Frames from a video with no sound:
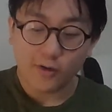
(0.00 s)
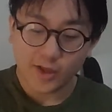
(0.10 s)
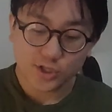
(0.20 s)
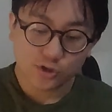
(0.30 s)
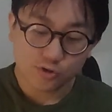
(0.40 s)

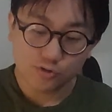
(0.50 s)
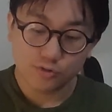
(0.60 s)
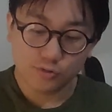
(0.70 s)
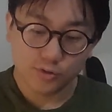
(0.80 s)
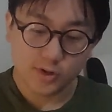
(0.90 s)
that's
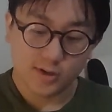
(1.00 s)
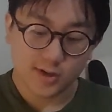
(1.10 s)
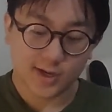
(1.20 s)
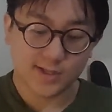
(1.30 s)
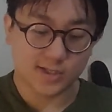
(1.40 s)
true,
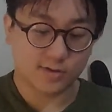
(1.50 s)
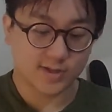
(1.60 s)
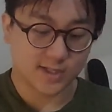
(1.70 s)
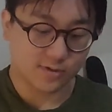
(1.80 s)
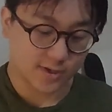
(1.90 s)
etc.,
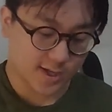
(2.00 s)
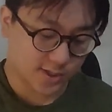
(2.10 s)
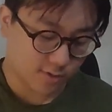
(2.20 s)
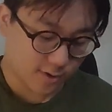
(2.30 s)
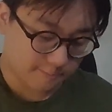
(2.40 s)
etc.,
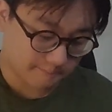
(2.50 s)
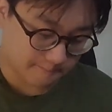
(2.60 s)
etc.